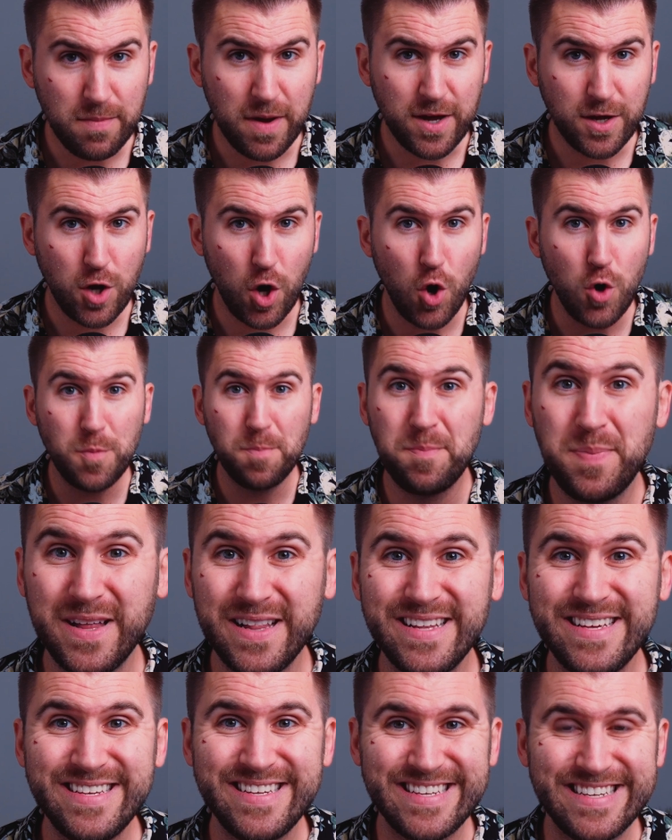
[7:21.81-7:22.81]
my code
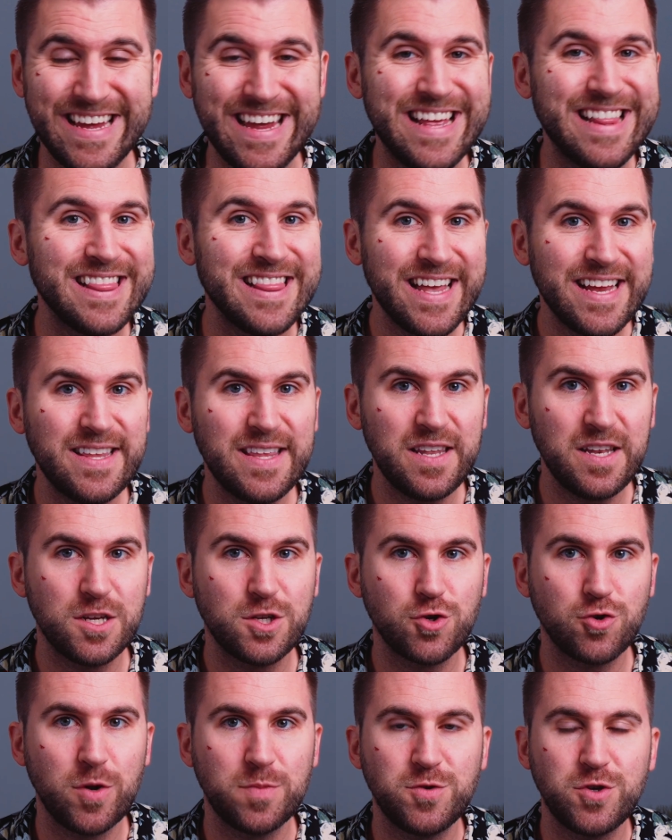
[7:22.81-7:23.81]
BILLYC linked in the
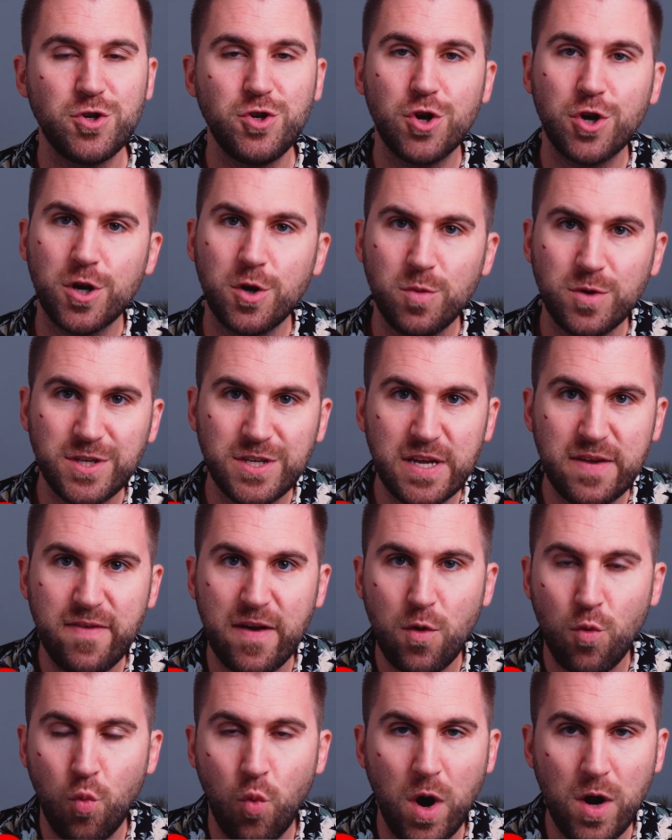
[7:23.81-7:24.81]
description, you're going to receive
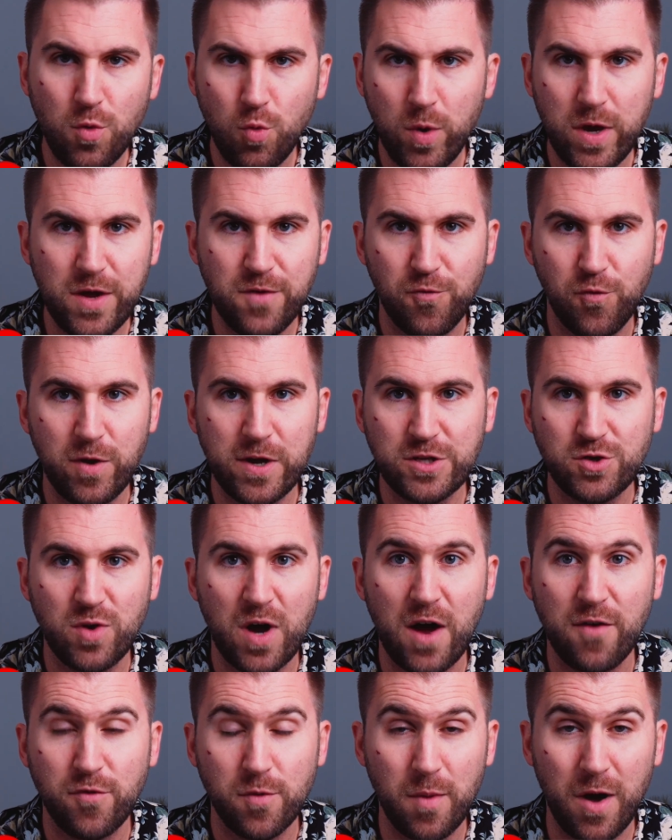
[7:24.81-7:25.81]
a 1-week free
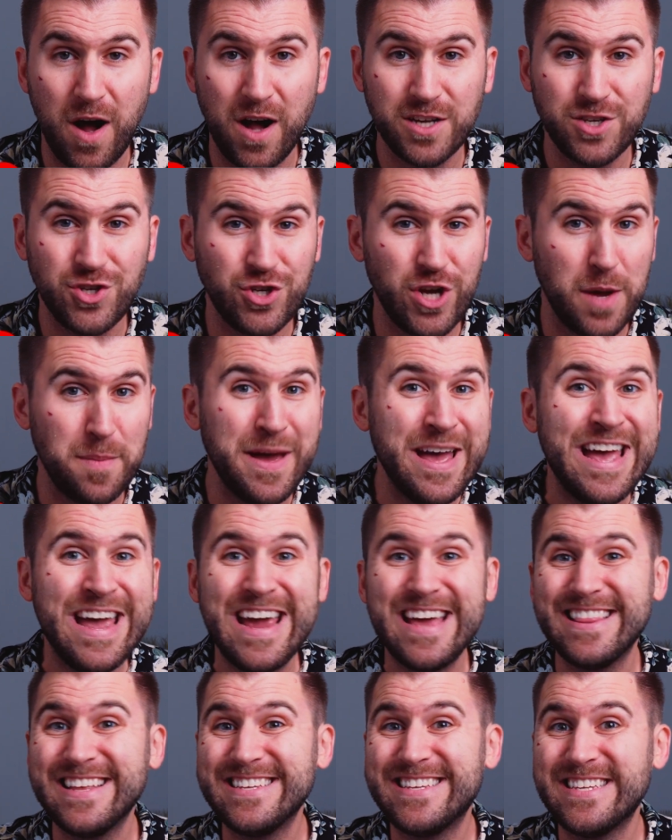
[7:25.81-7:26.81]
trial from OddsJam
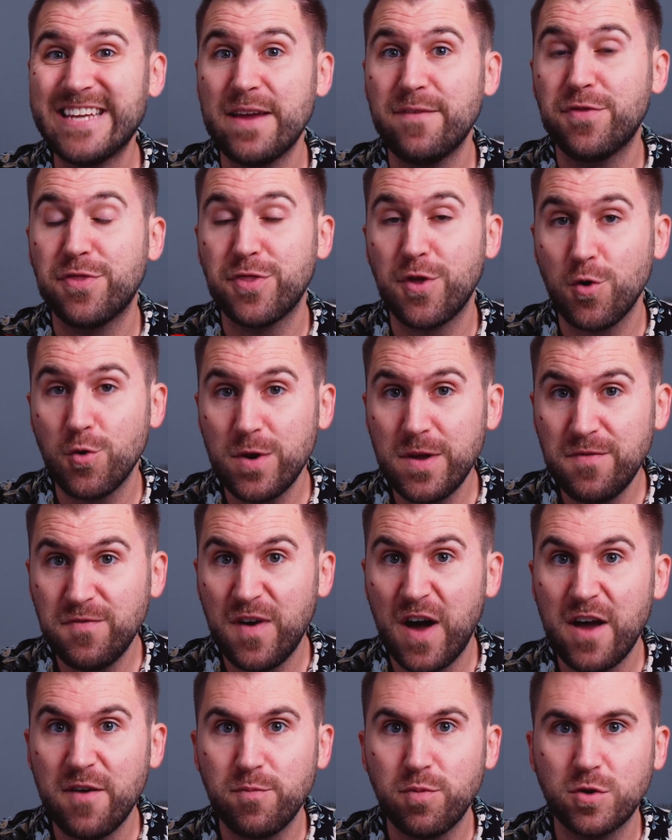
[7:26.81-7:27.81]
and then save
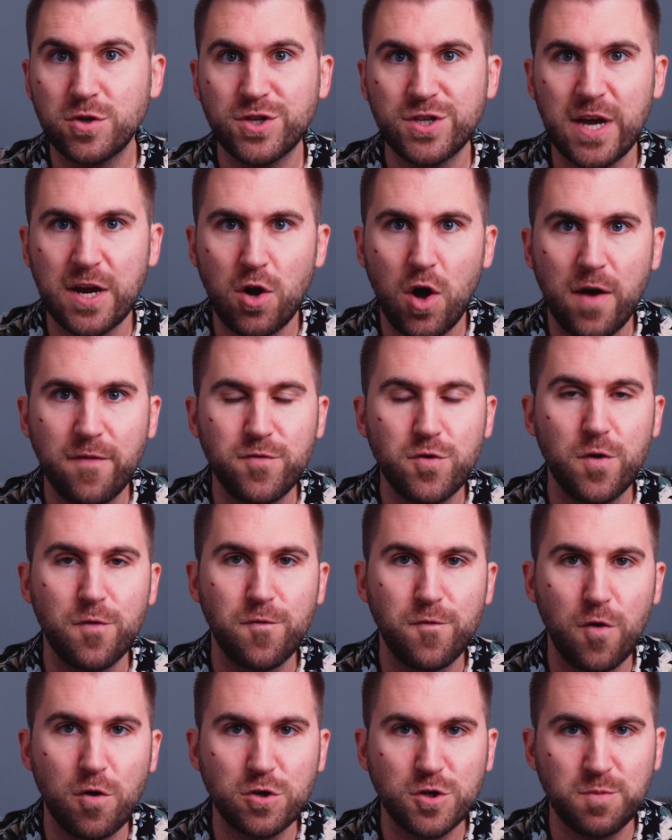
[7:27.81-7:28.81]
35% off your
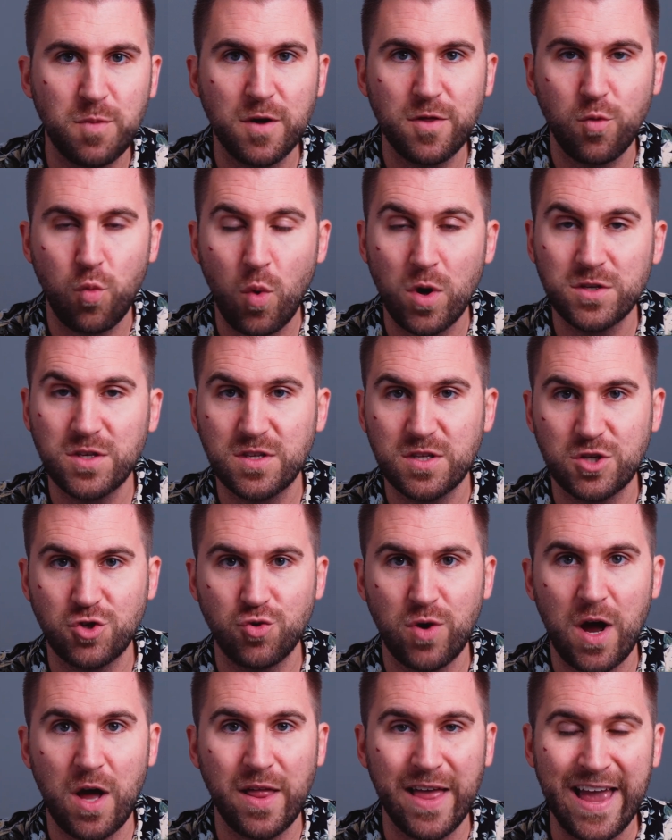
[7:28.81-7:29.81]
first month once the
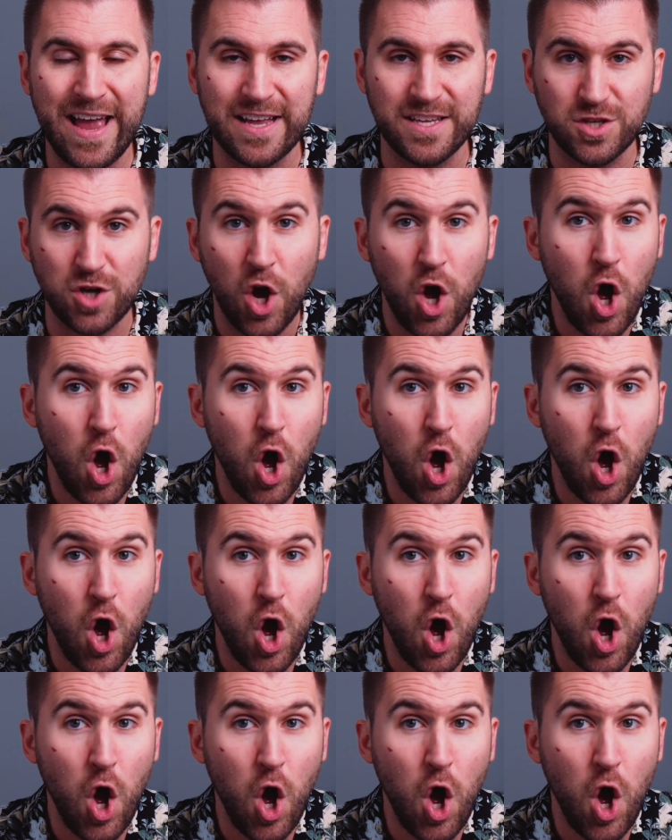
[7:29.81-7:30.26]
trial ends.